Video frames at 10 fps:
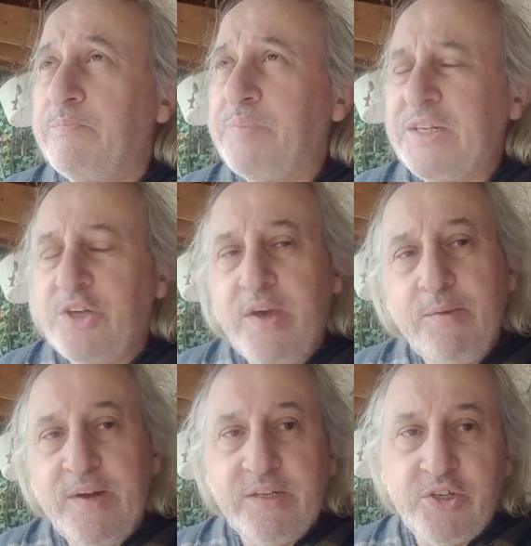he
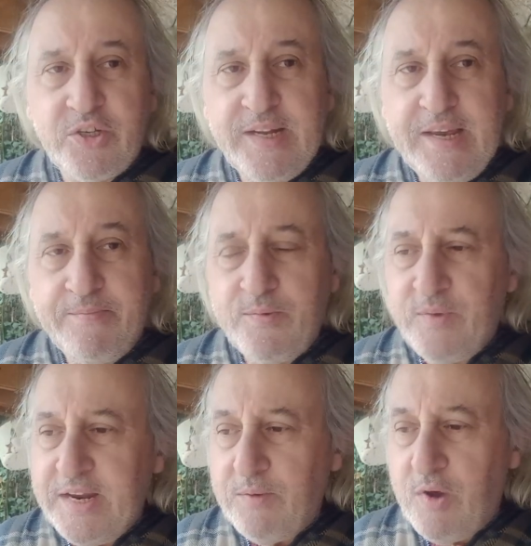went to sleep, and
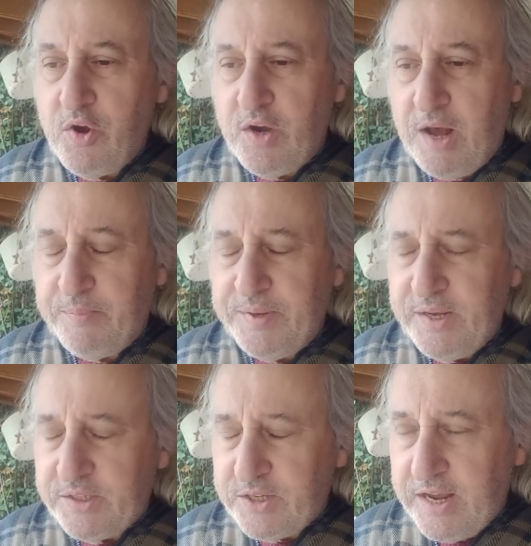when he woke up,
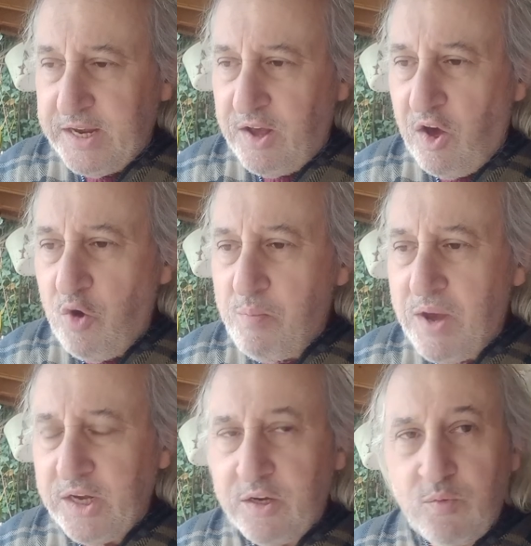he's like, oh
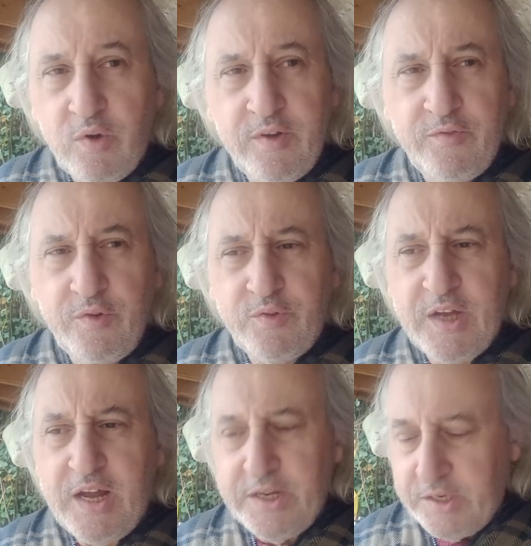my God, what have you
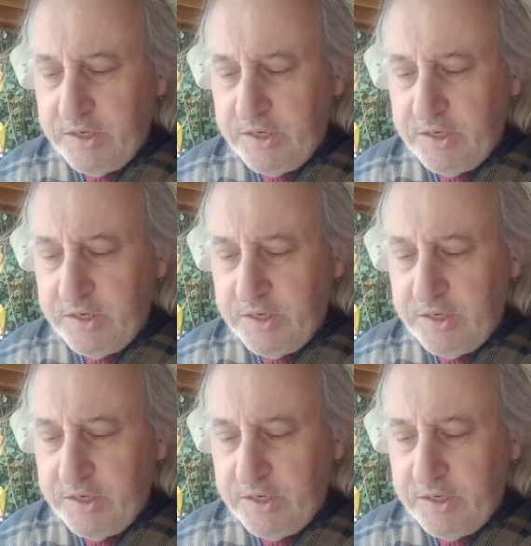done?